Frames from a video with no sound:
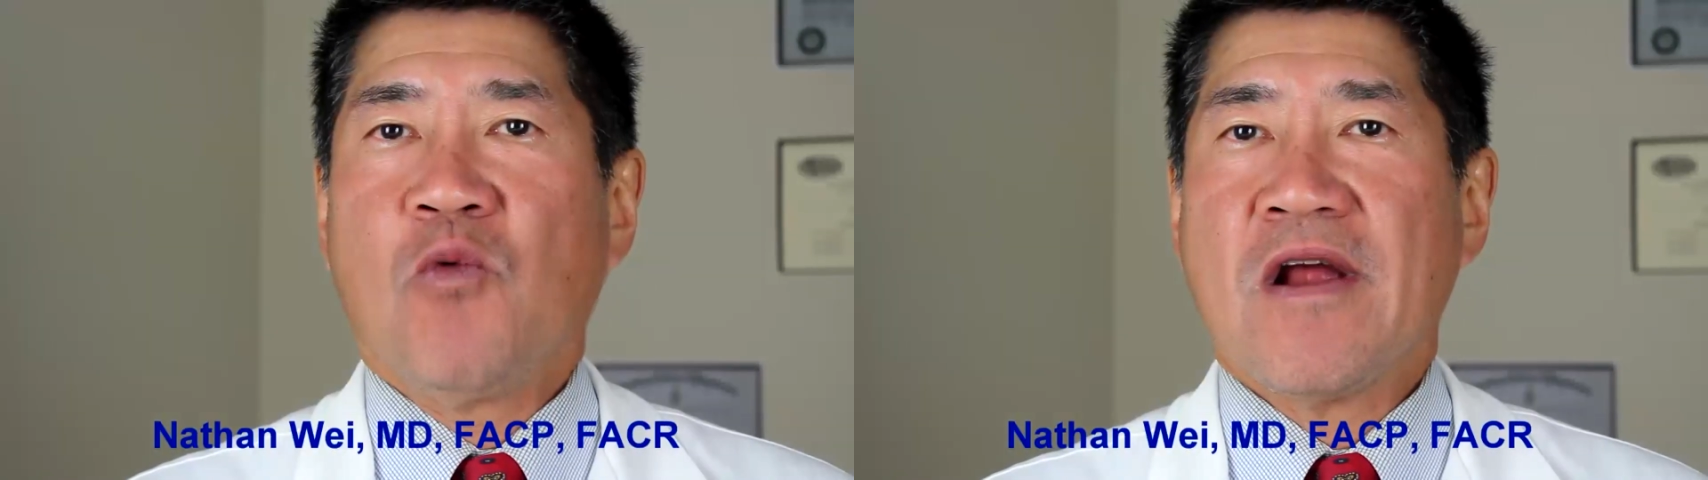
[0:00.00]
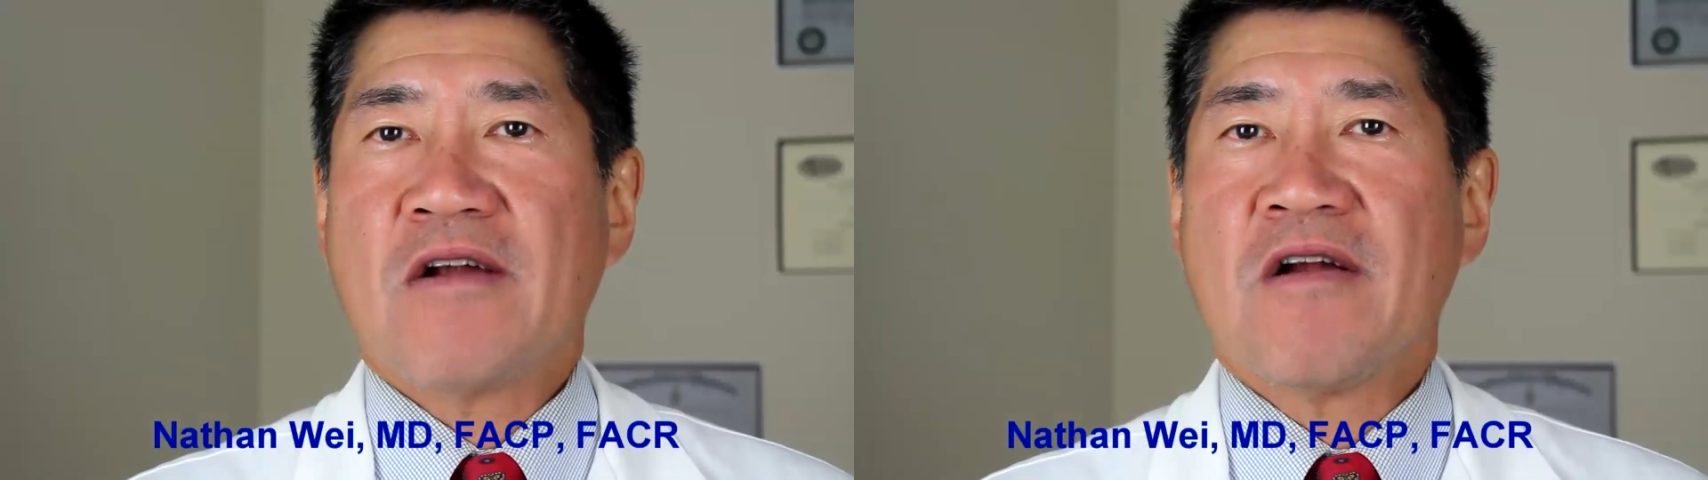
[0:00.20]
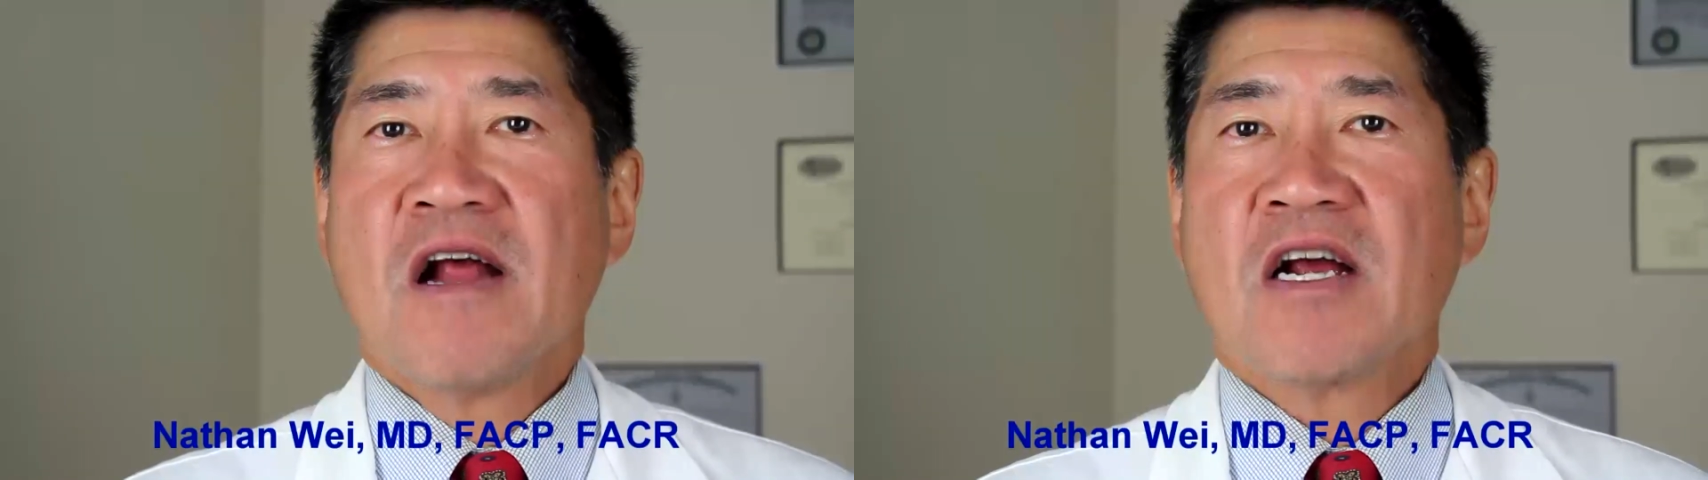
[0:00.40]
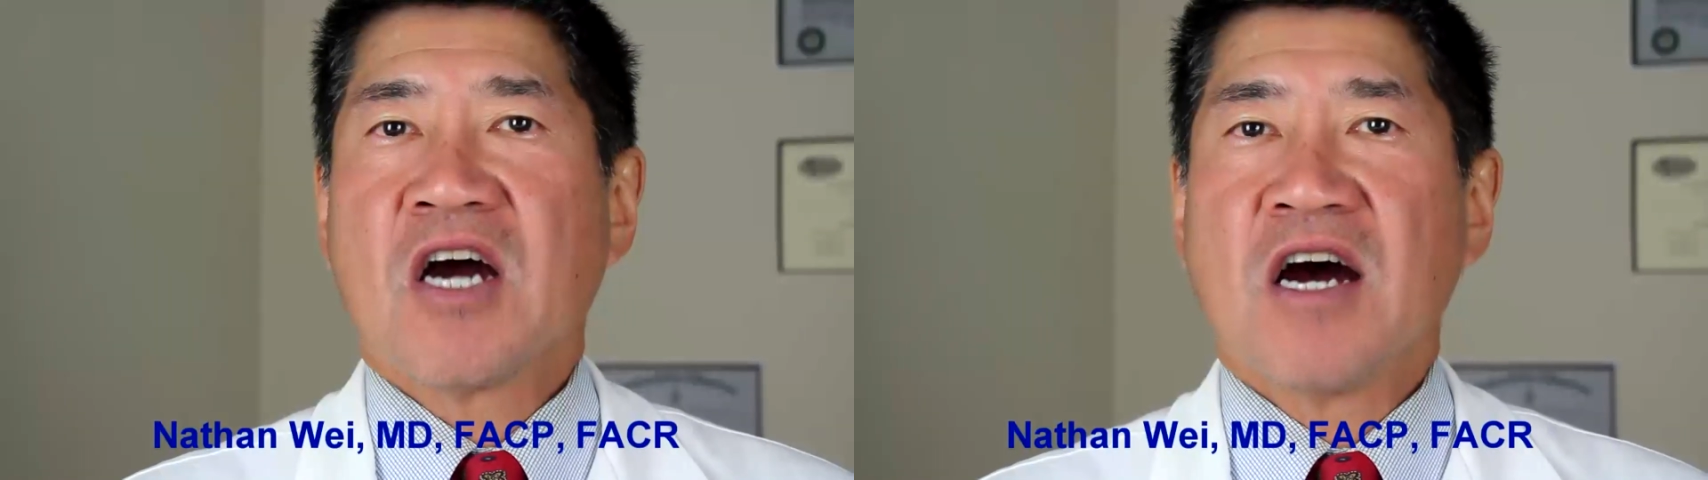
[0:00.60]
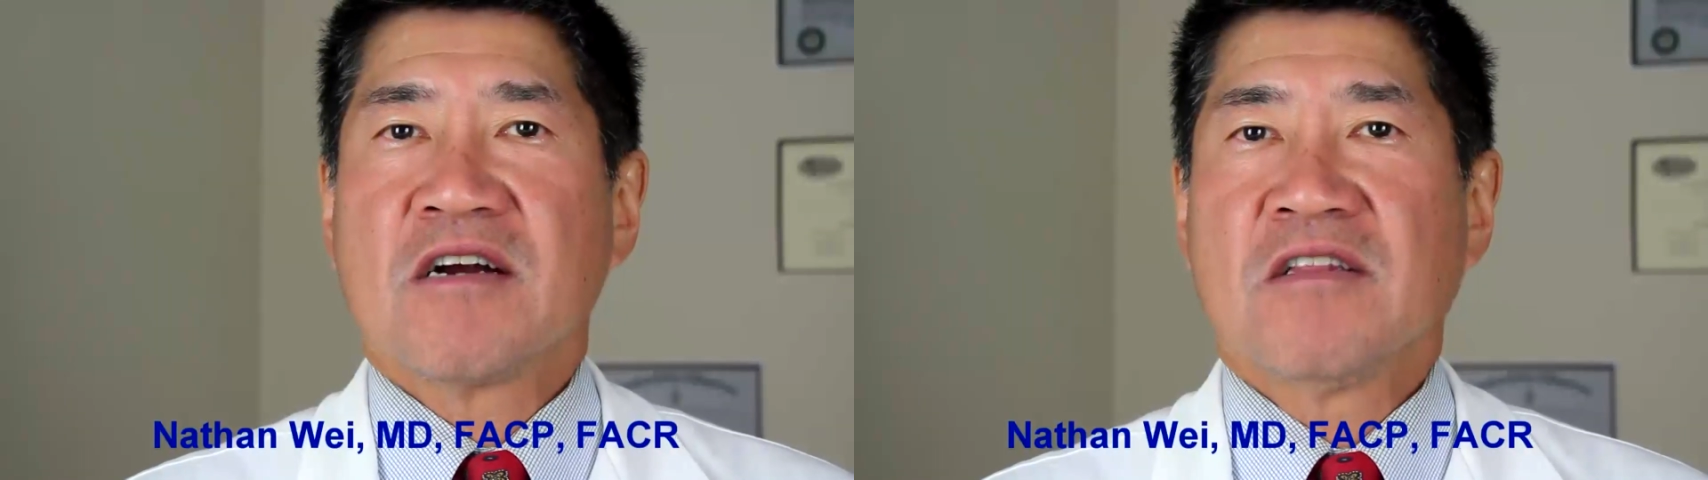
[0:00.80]
where
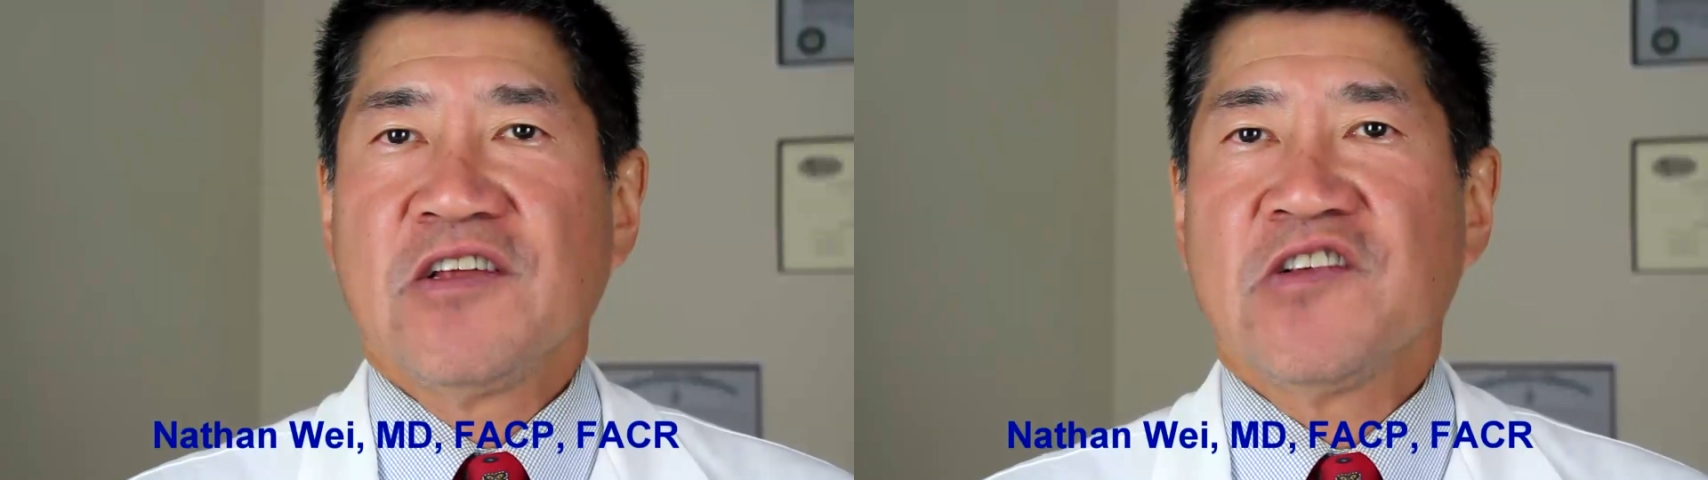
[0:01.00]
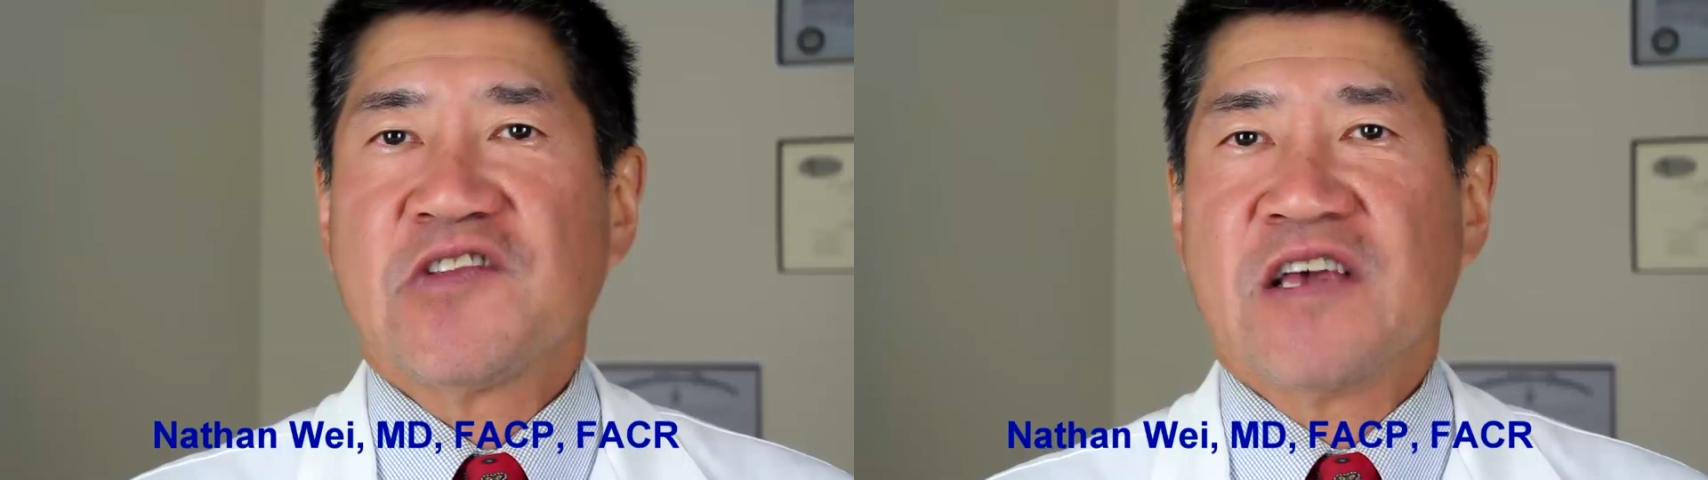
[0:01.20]
cartilage